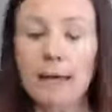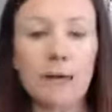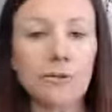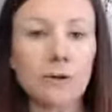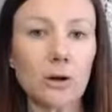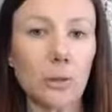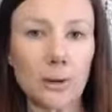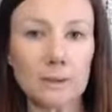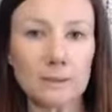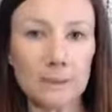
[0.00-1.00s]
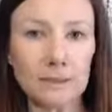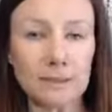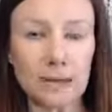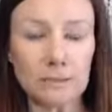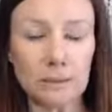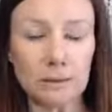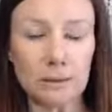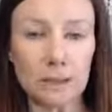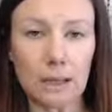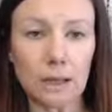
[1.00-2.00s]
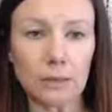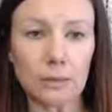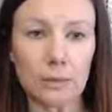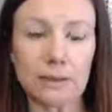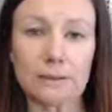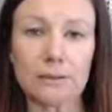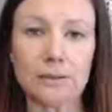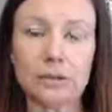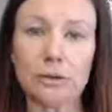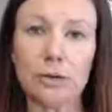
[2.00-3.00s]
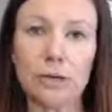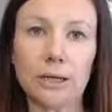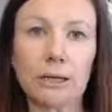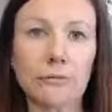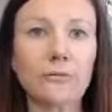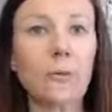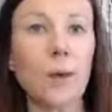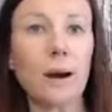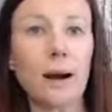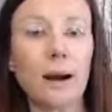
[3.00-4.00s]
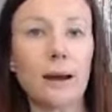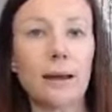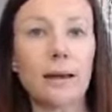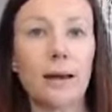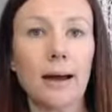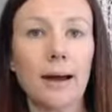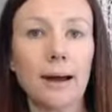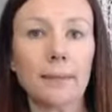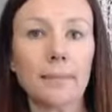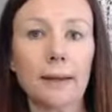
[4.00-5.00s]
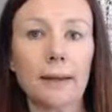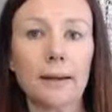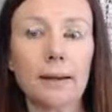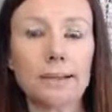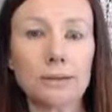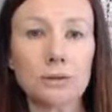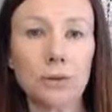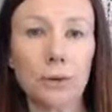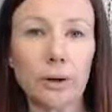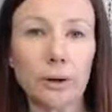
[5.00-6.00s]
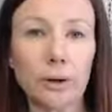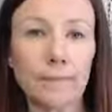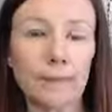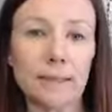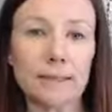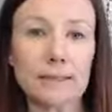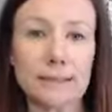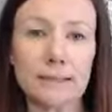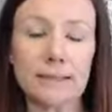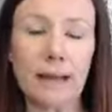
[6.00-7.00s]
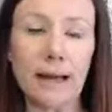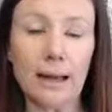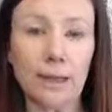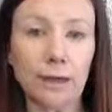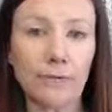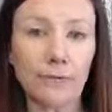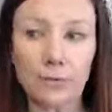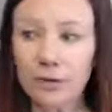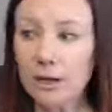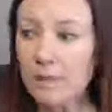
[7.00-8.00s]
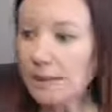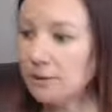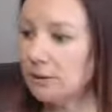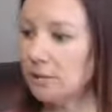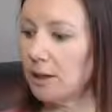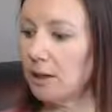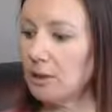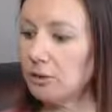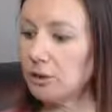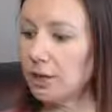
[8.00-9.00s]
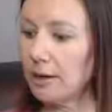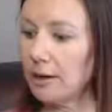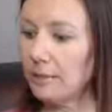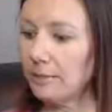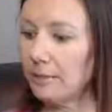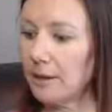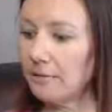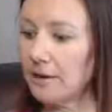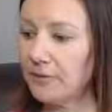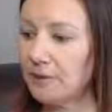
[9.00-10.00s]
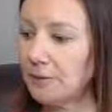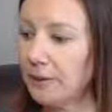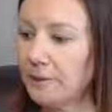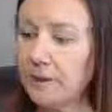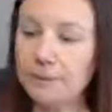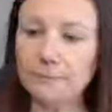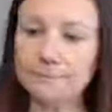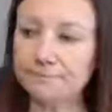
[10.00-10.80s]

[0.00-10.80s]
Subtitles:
if you don't want to spend the time doing the research looking for an essential oil company that does that, feel free to message me and I'll share my favorites with you.